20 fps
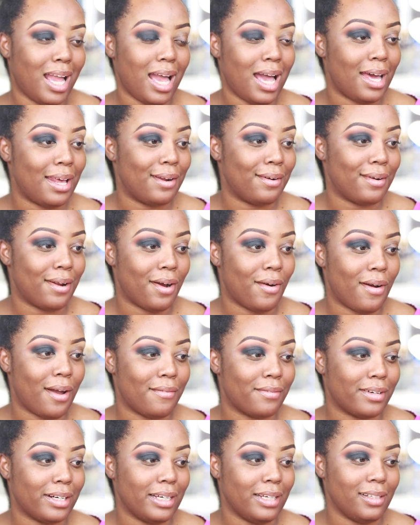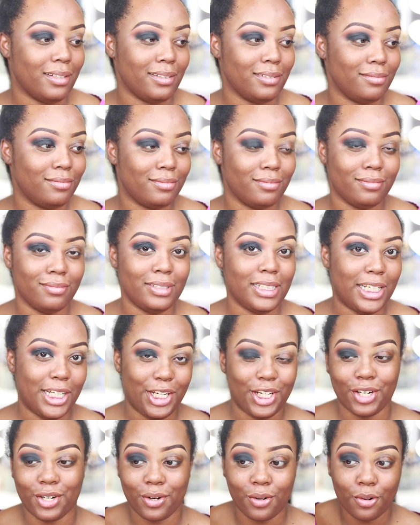I don't know, every
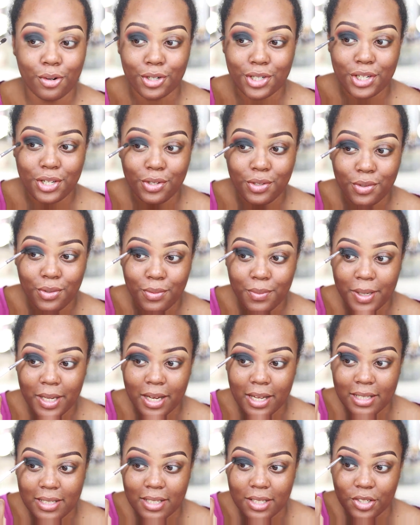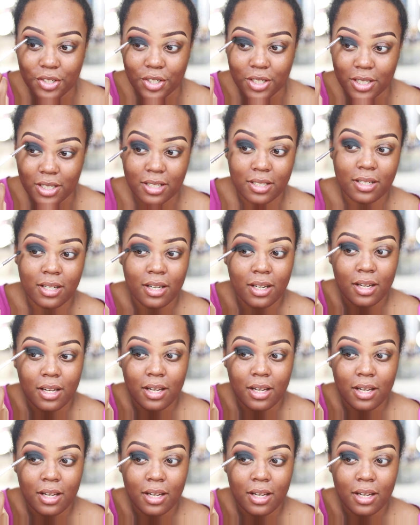year or two because they're just